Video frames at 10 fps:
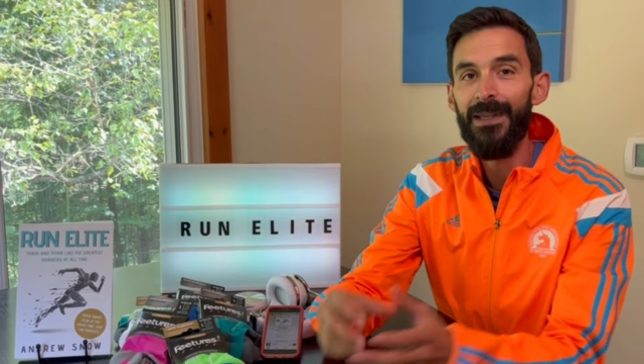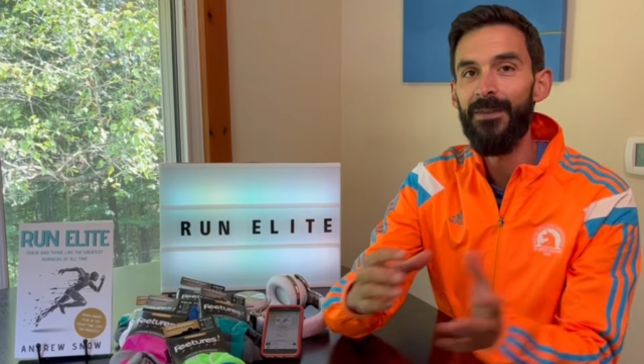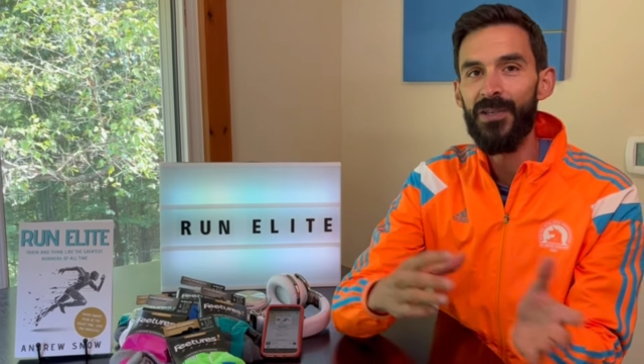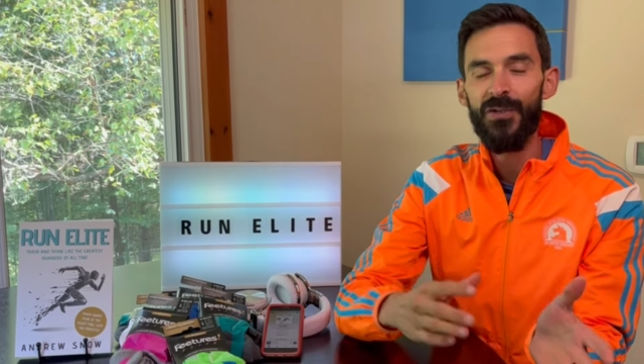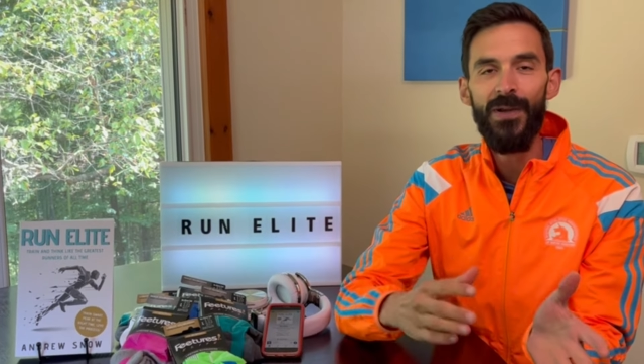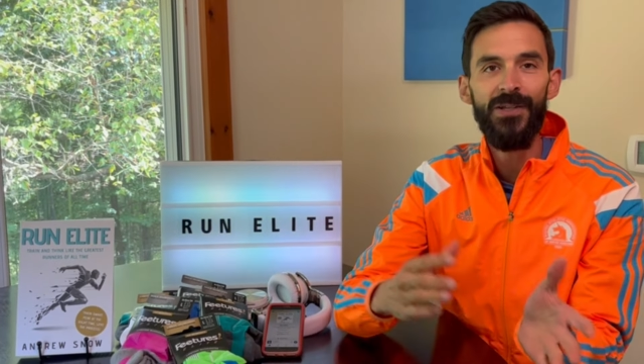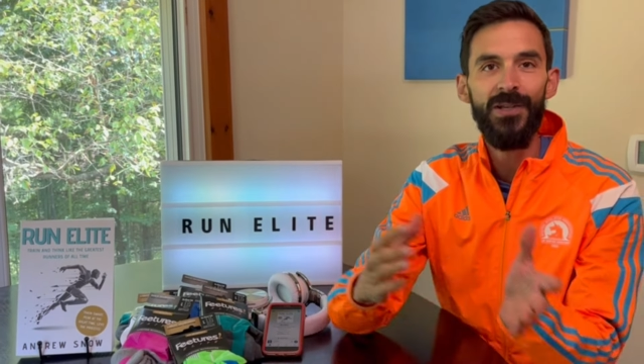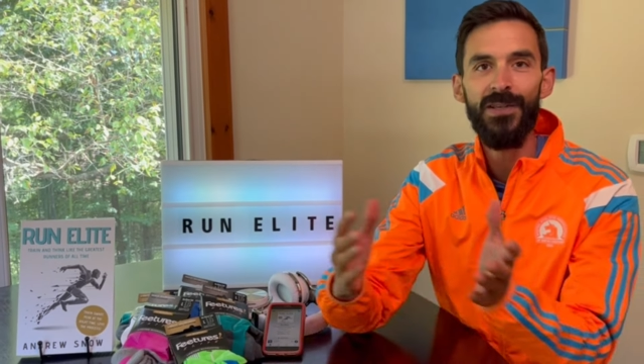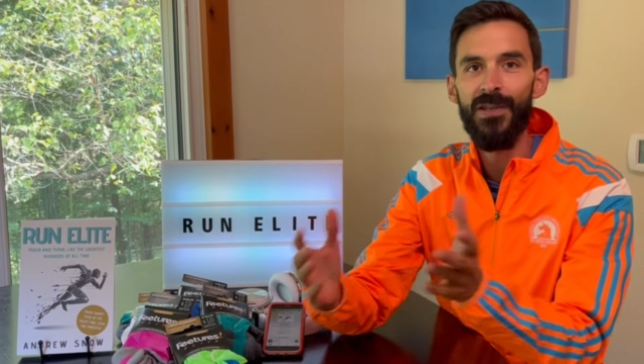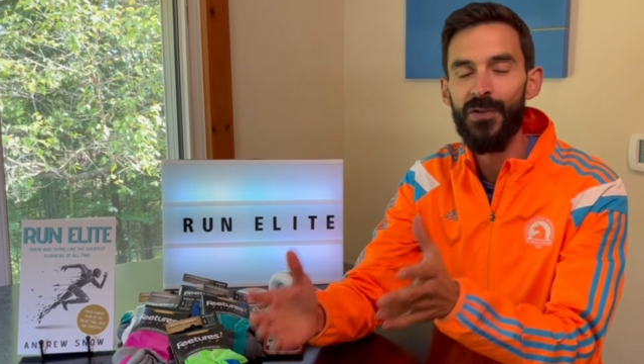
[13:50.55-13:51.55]
the
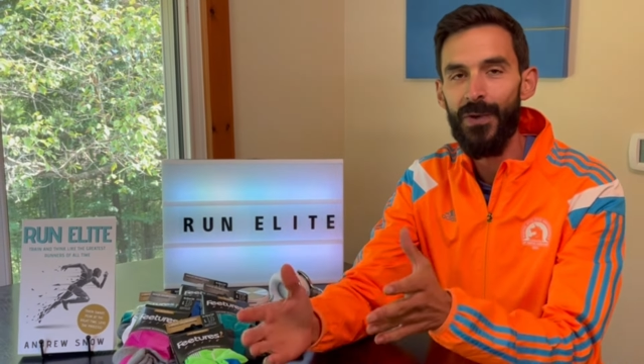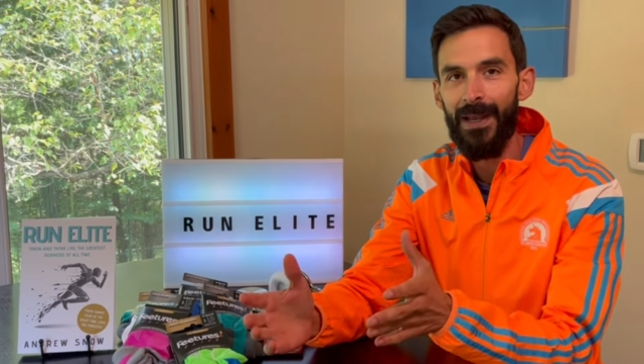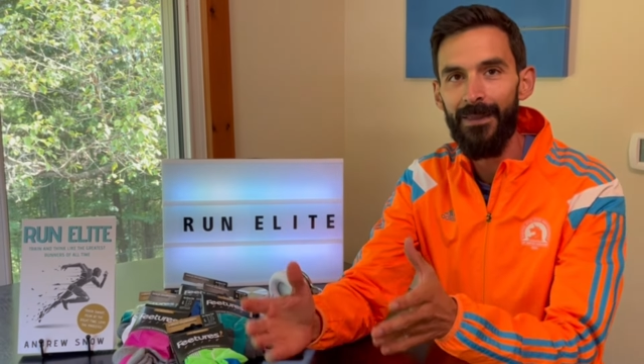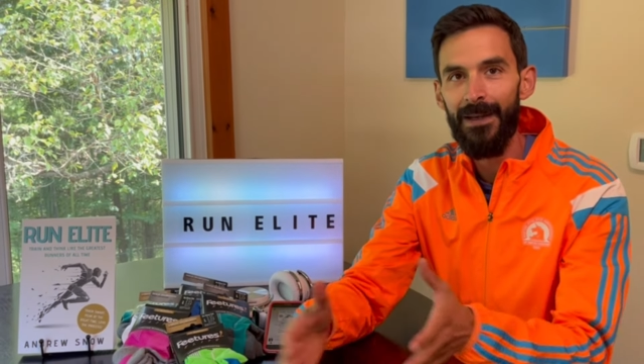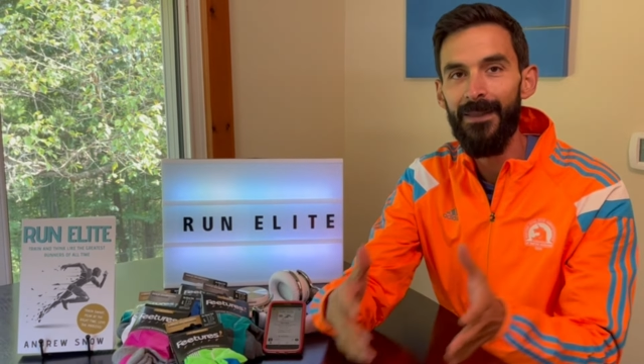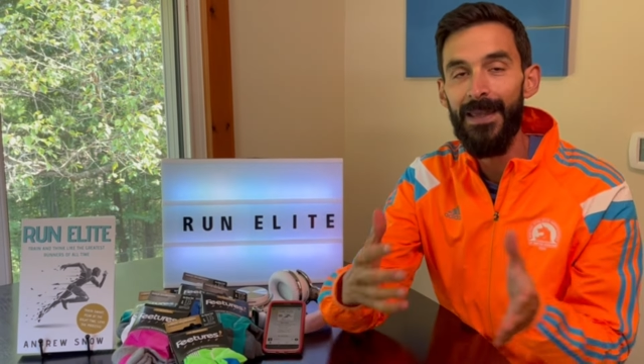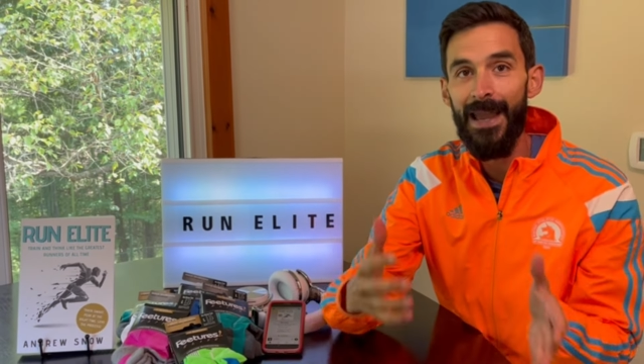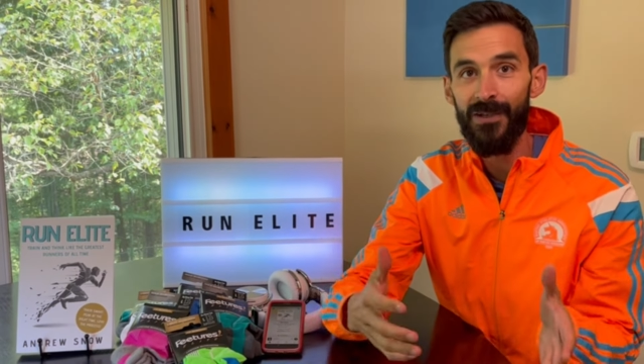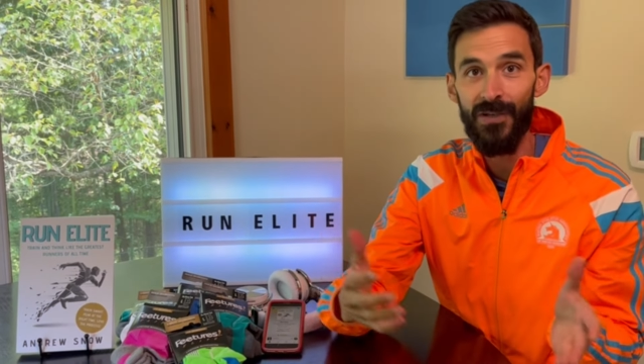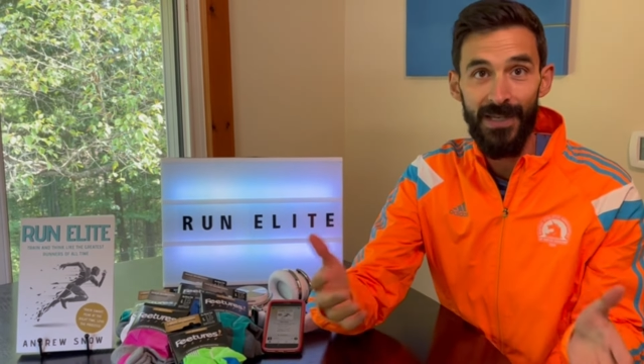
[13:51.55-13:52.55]
stretches, the strengthening, the
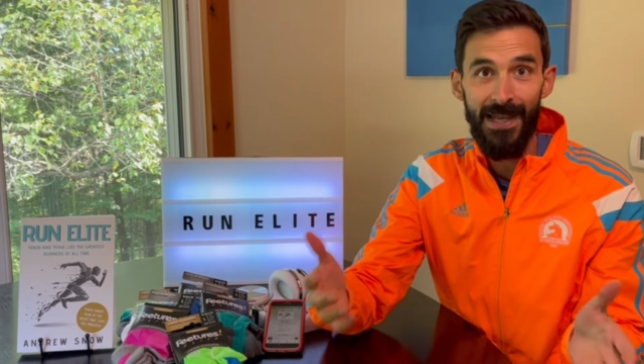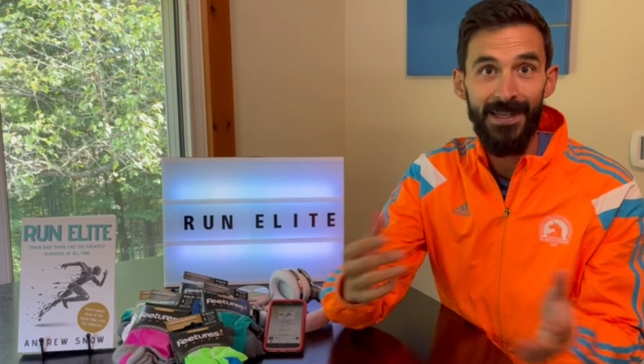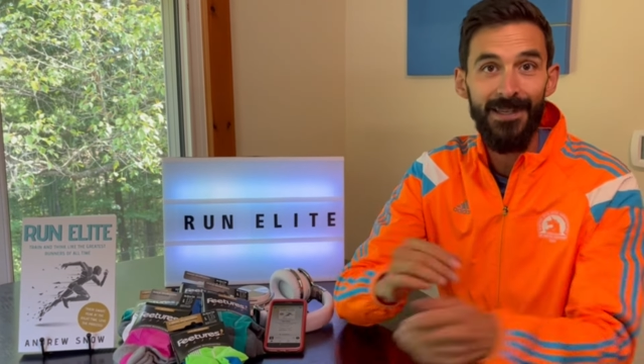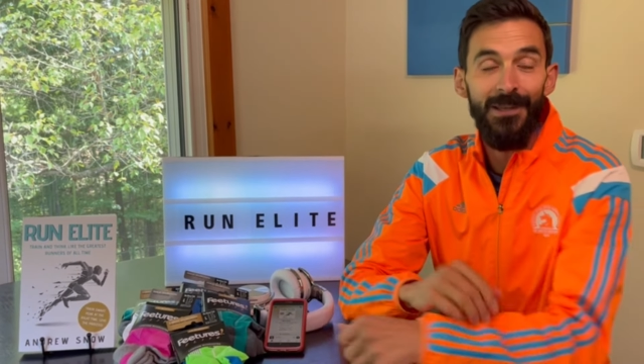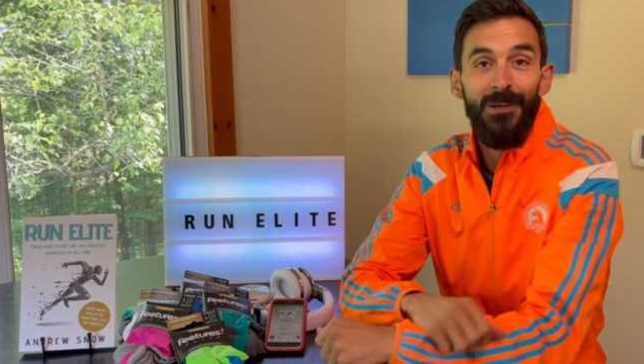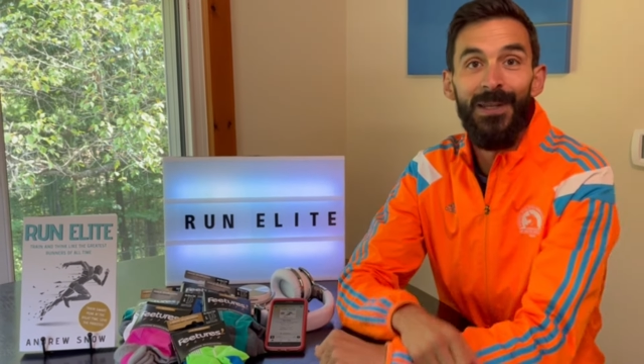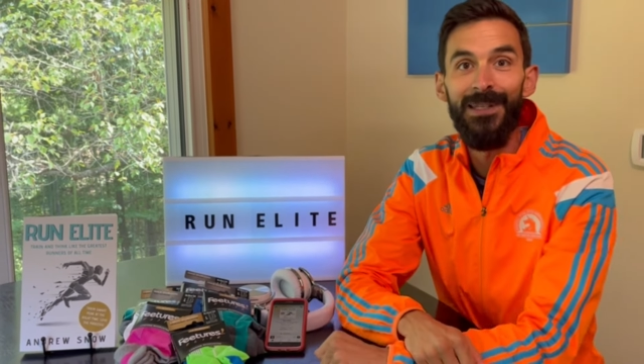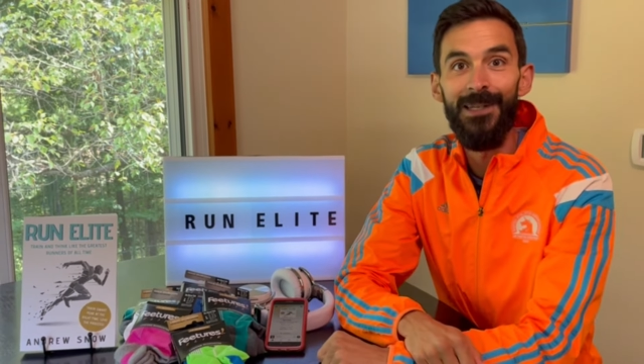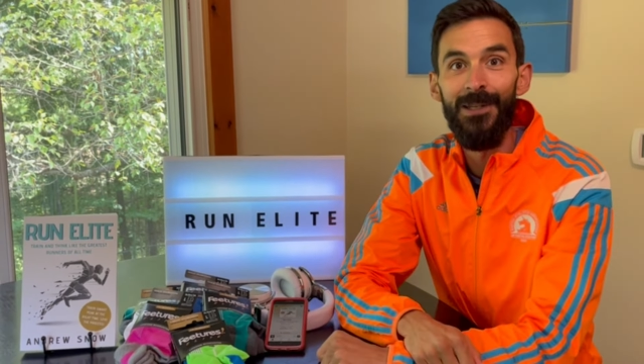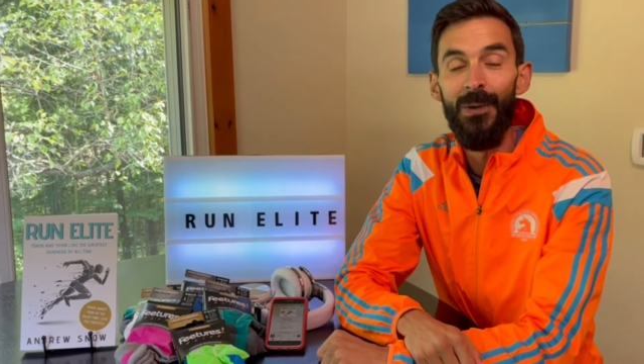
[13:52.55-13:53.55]
exercises that you need
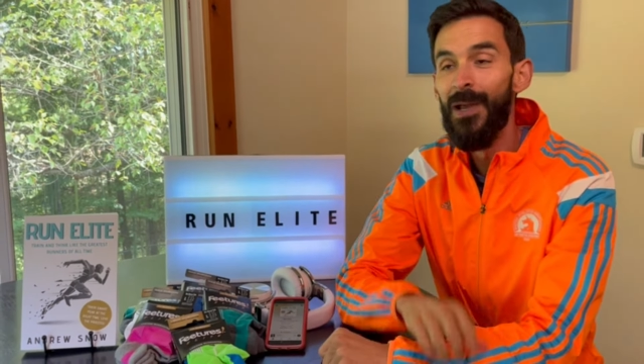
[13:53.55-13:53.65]
to do.